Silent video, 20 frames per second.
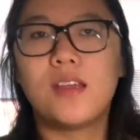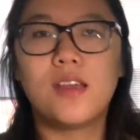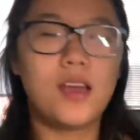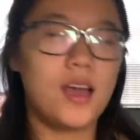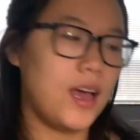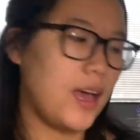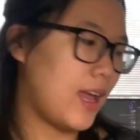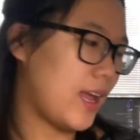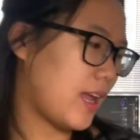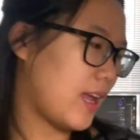
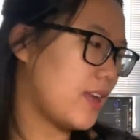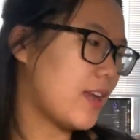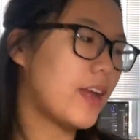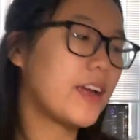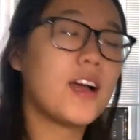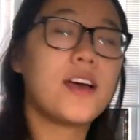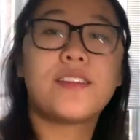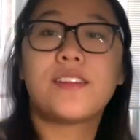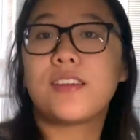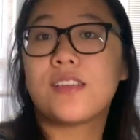And I
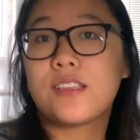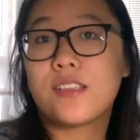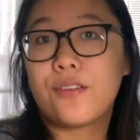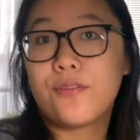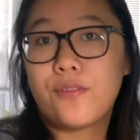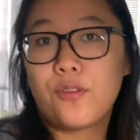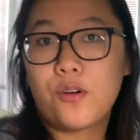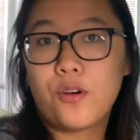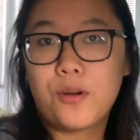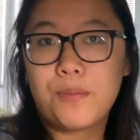got these
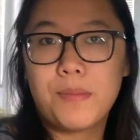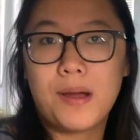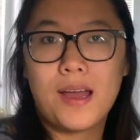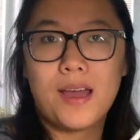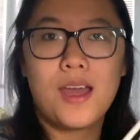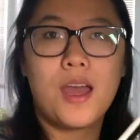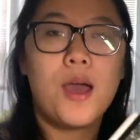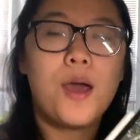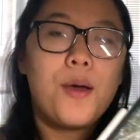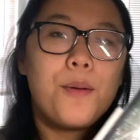for
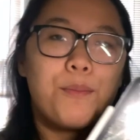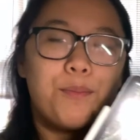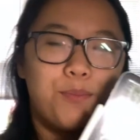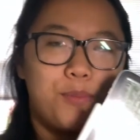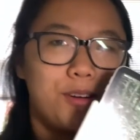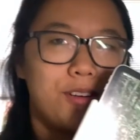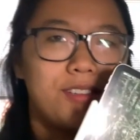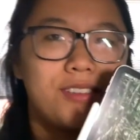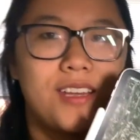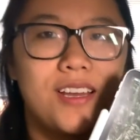my
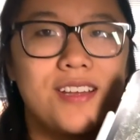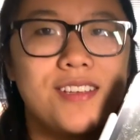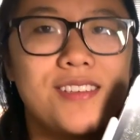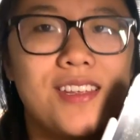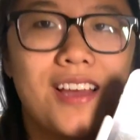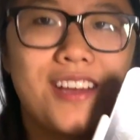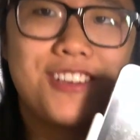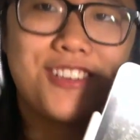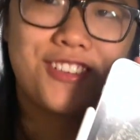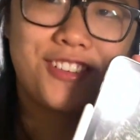birthday
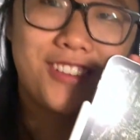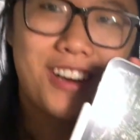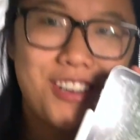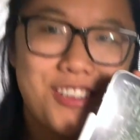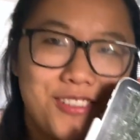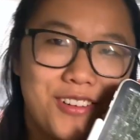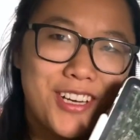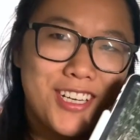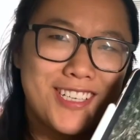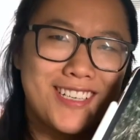/
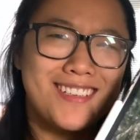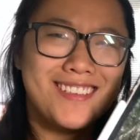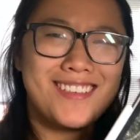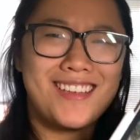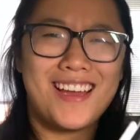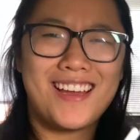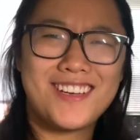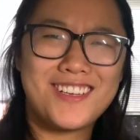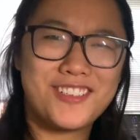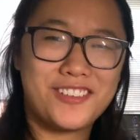graduation
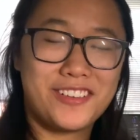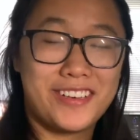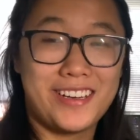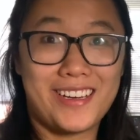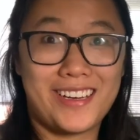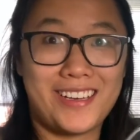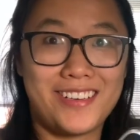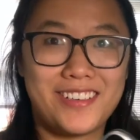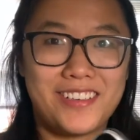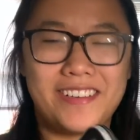/
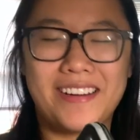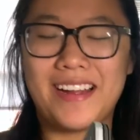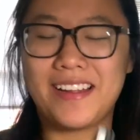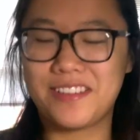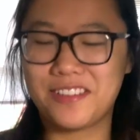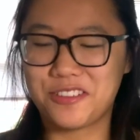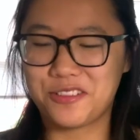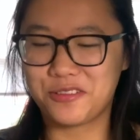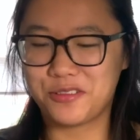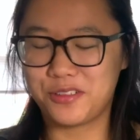getting into grad
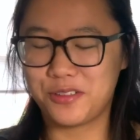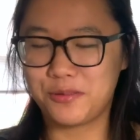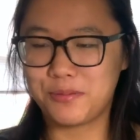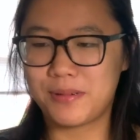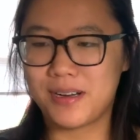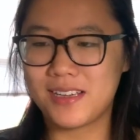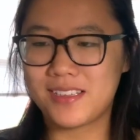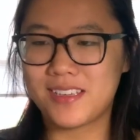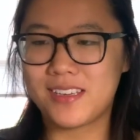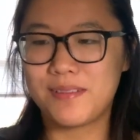school
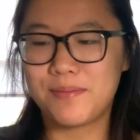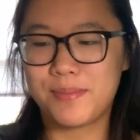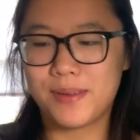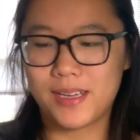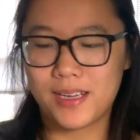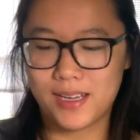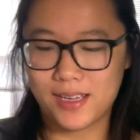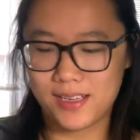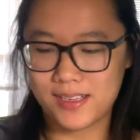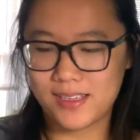present
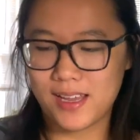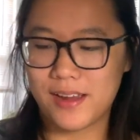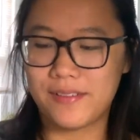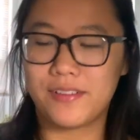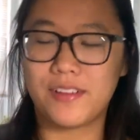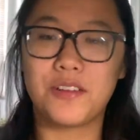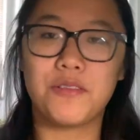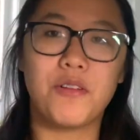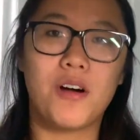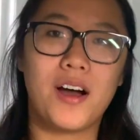because I
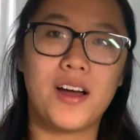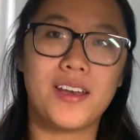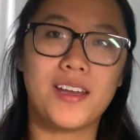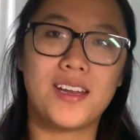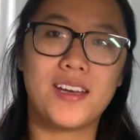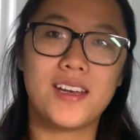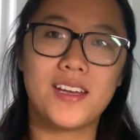really wanted